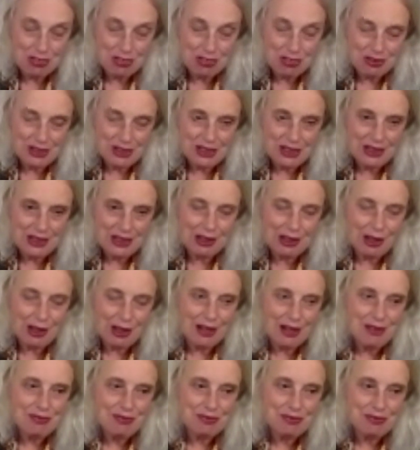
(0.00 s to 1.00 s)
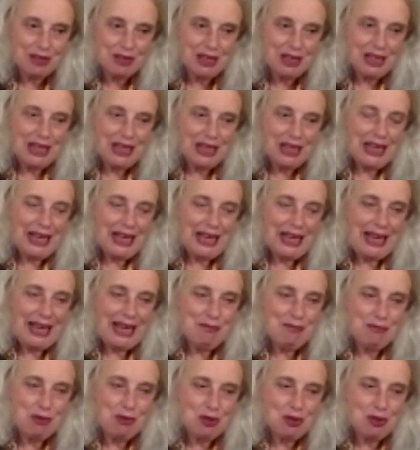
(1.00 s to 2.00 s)
in life, and
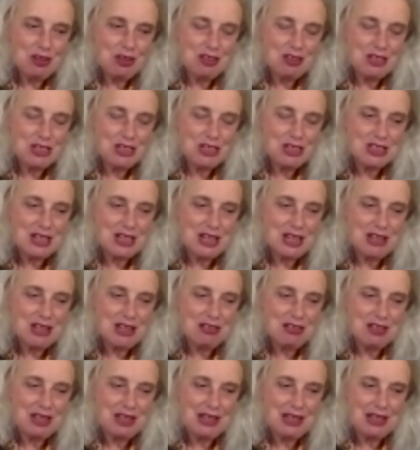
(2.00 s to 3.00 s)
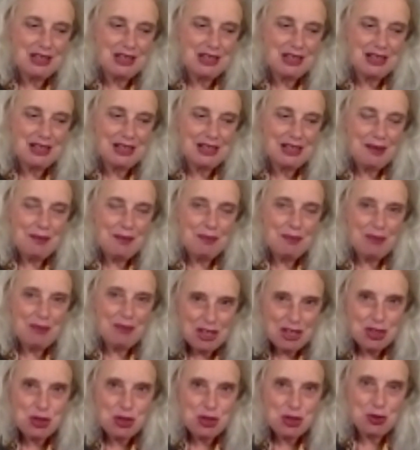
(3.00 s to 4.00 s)
what it is they think they
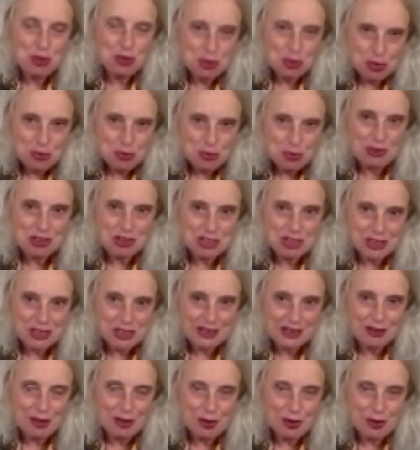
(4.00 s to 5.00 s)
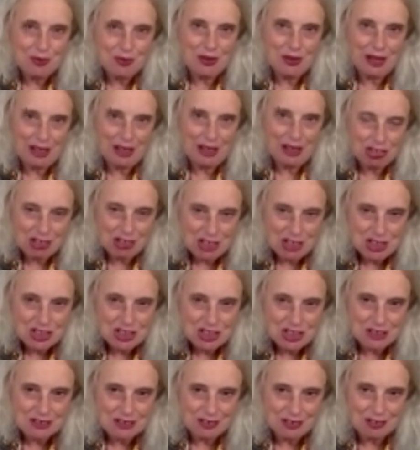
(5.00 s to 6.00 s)
should do with their own
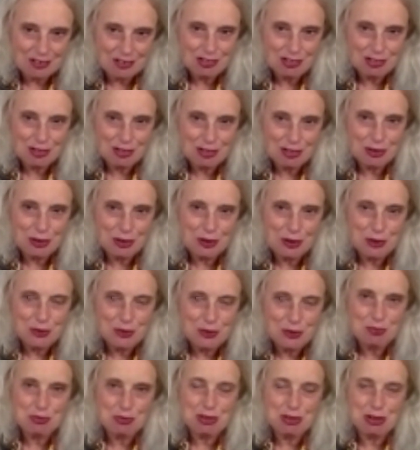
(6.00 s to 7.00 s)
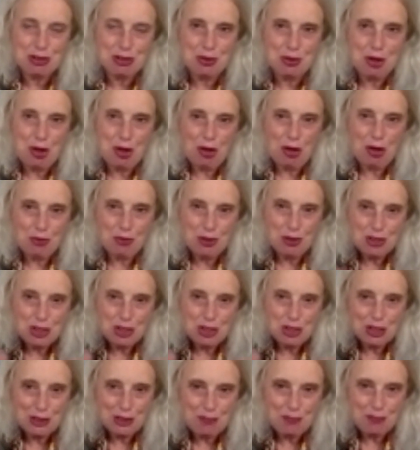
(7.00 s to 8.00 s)
existence. So what is
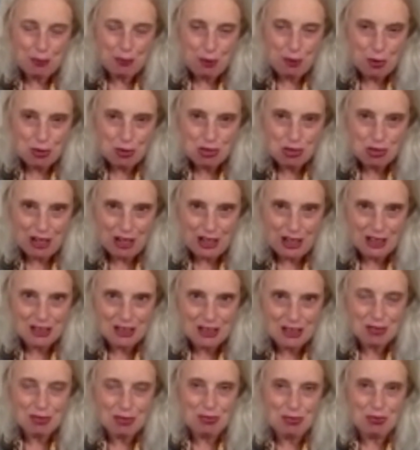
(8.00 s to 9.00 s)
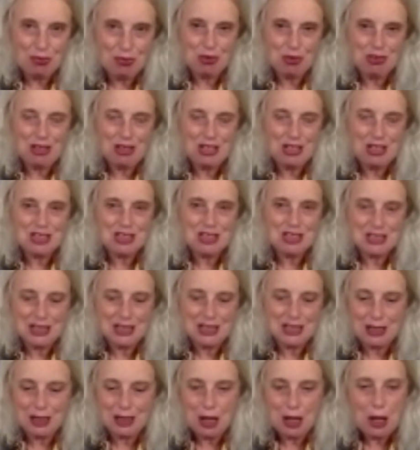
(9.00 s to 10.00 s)
their project, what is
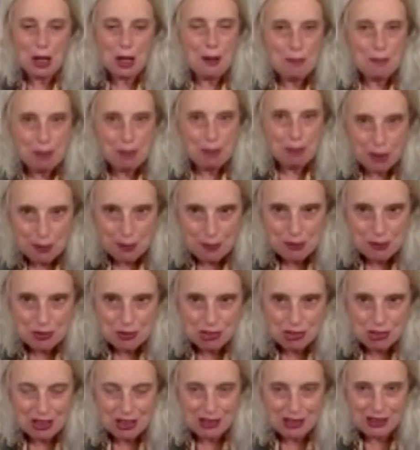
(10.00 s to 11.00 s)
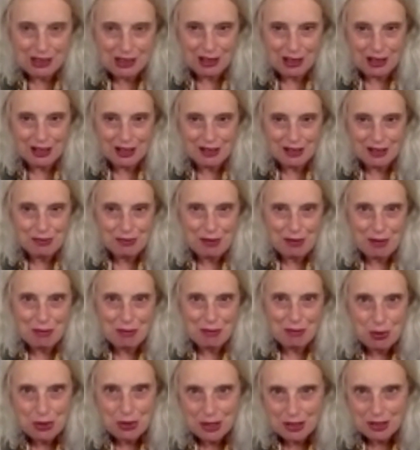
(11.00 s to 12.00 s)
their purpose in life, and what
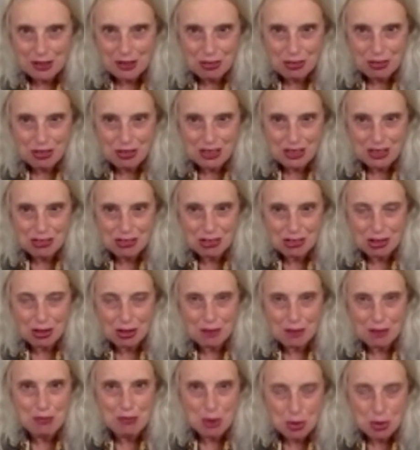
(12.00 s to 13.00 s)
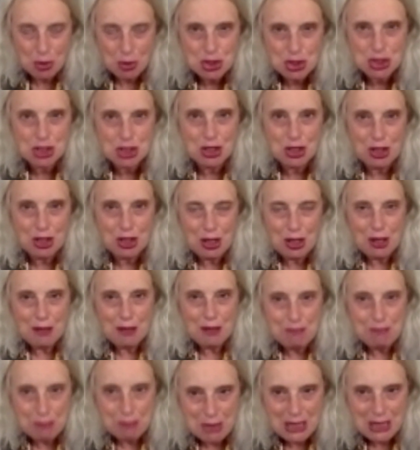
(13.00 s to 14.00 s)
are the things that are most
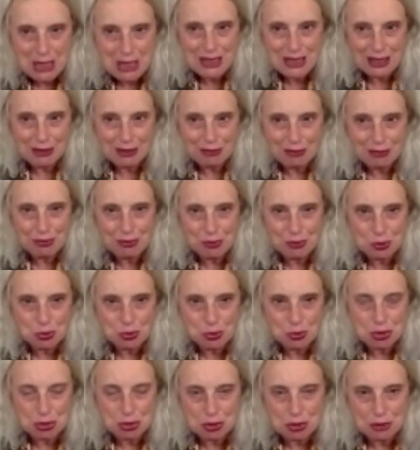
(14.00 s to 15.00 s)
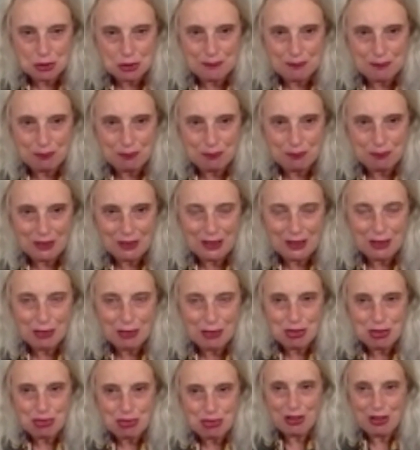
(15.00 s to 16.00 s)
meaningful to them. And of course,
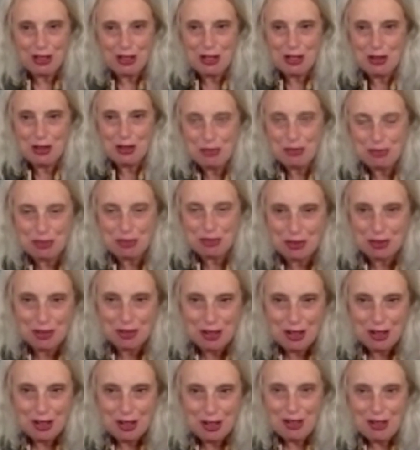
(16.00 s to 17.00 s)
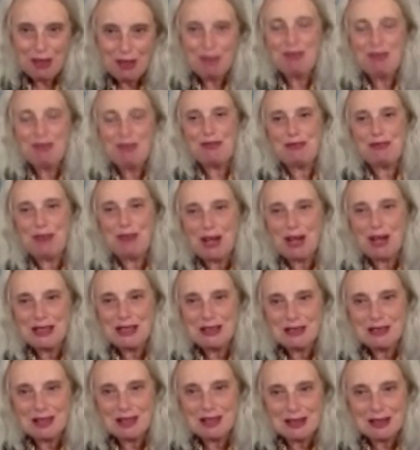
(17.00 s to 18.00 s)
very often we find
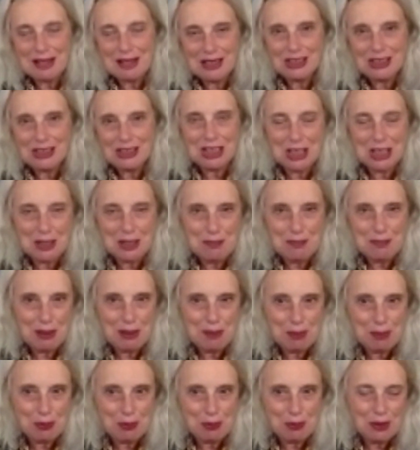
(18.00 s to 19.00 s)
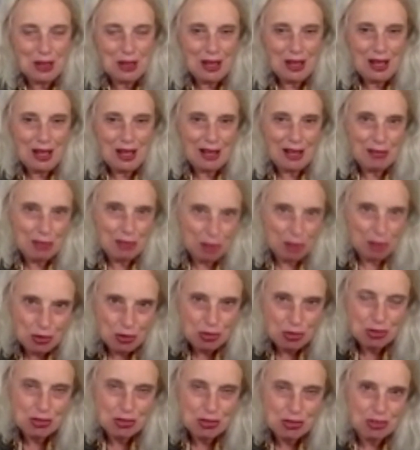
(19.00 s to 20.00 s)
that actually people have
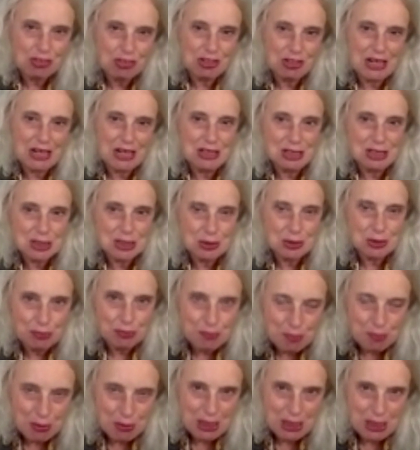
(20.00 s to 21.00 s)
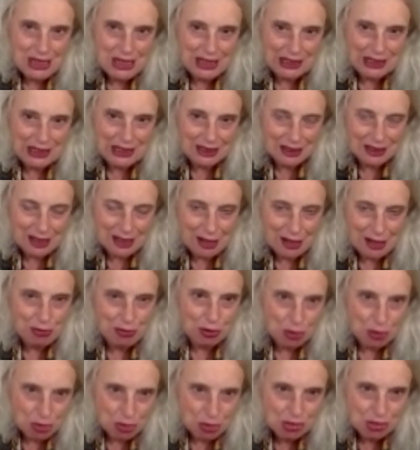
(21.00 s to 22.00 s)
lost a sense of meaning, and they've
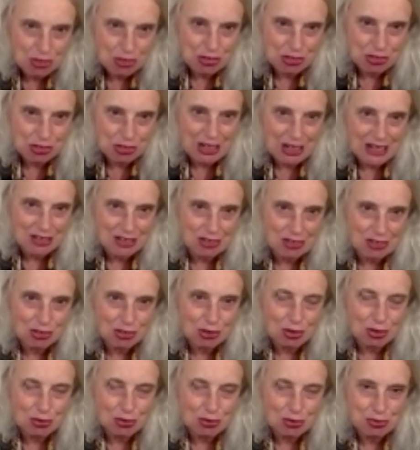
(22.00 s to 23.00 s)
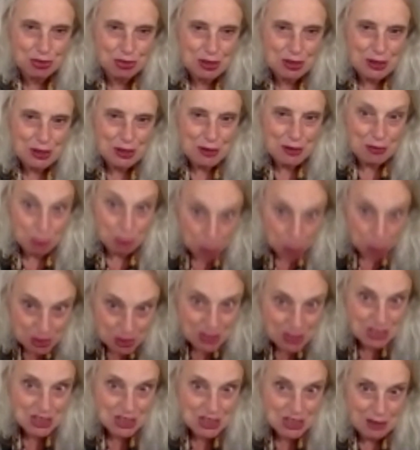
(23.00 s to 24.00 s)
lost a sense of what
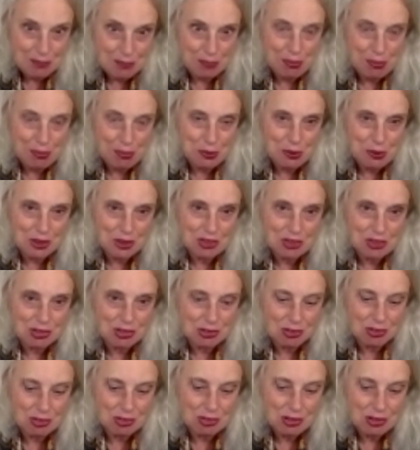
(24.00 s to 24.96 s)
is important.